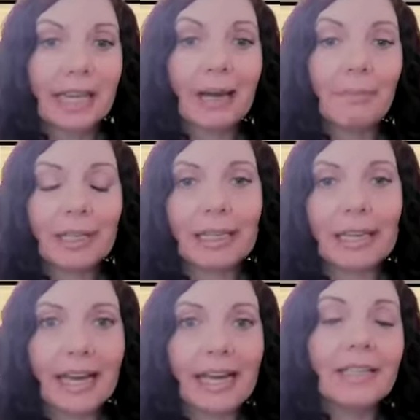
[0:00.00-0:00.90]

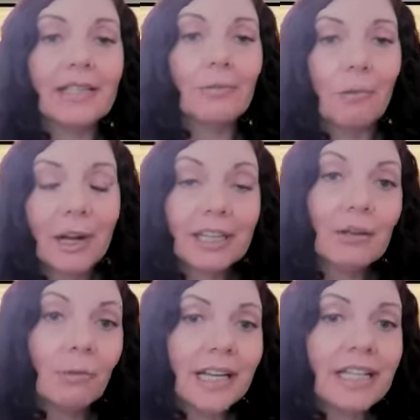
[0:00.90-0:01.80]
tapping as
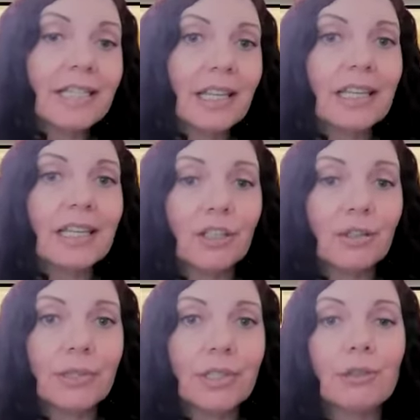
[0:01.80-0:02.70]
one of the ways they
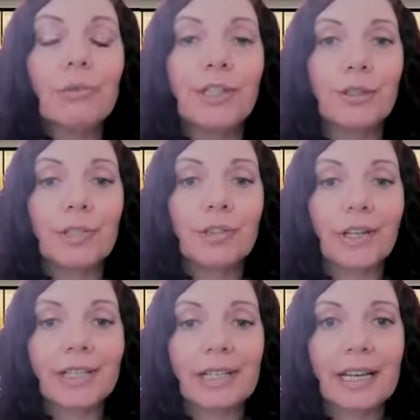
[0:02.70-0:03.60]
can use to
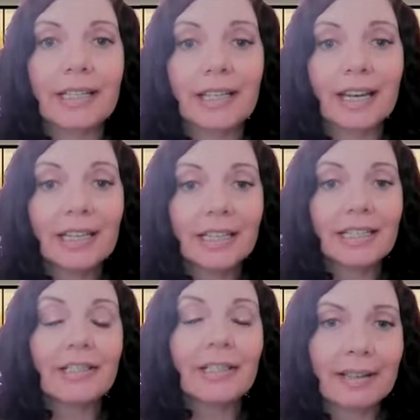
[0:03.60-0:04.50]
reduce stress and
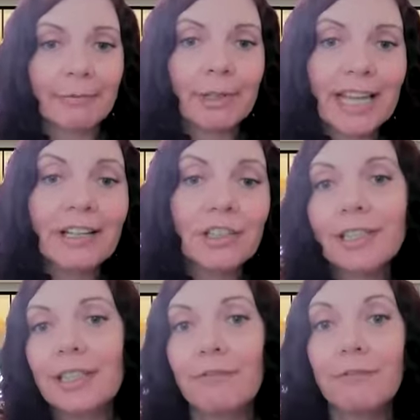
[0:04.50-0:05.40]
anxiety because it, it, was
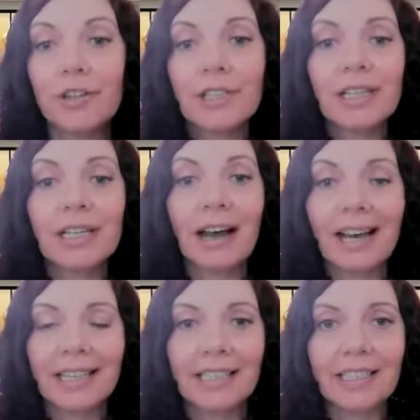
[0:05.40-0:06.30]
actually the first thing
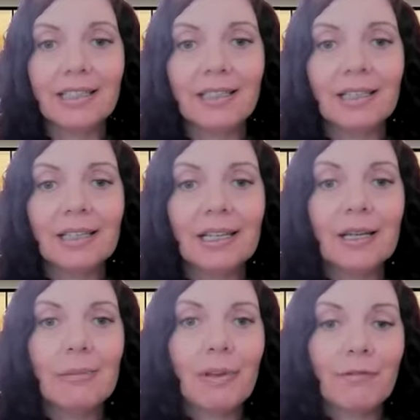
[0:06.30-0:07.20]
I did
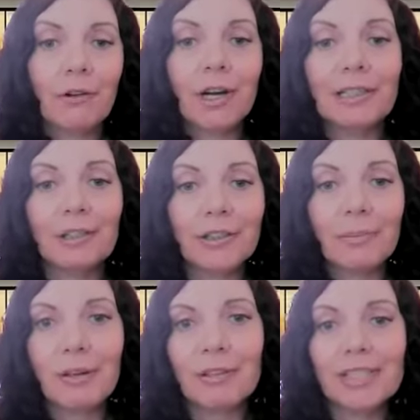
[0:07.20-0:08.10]
before I
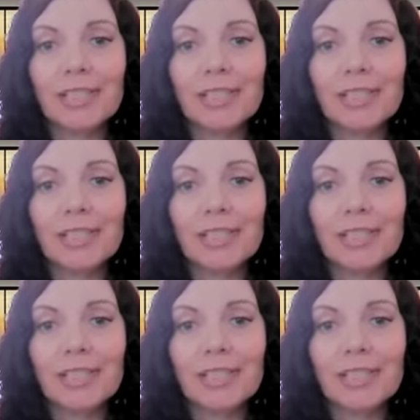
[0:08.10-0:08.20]
learned